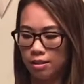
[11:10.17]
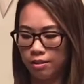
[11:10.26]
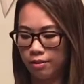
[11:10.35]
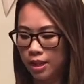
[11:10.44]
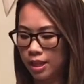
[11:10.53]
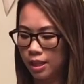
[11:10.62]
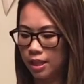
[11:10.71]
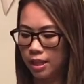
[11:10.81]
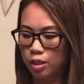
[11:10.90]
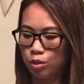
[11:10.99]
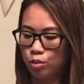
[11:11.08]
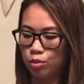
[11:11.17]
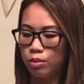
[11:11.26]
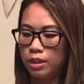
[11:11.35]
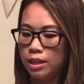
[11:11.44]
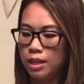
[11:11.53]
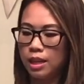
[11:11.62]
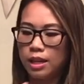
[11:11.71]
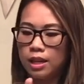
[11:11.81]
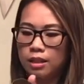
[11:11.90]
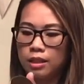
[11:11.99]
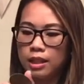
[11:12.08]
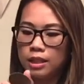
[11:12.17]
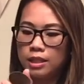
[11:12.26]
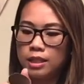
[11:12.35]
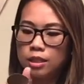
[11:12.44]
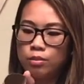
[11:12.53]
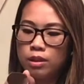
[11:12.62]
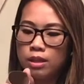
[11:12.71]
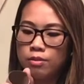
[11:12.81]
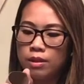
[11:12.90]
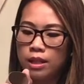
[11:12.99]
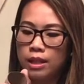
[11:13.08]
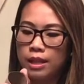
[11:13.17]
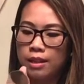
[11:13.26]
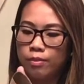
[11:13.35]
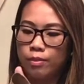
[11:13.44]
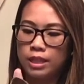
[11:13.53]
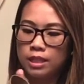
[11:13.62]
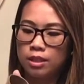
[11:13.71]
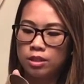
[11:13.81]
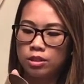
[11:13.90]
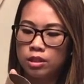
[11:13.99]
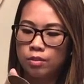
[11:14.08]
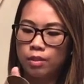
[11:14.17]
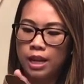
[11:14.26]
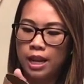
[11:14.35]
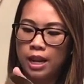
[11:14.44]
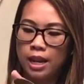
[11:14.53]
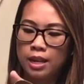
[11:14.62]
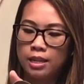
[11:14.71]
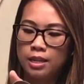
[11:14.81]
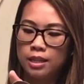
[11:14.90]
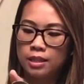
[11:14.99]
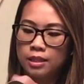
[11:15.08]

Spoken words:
All right, that's one, and I'll cut this one while I have my scissors in my hand.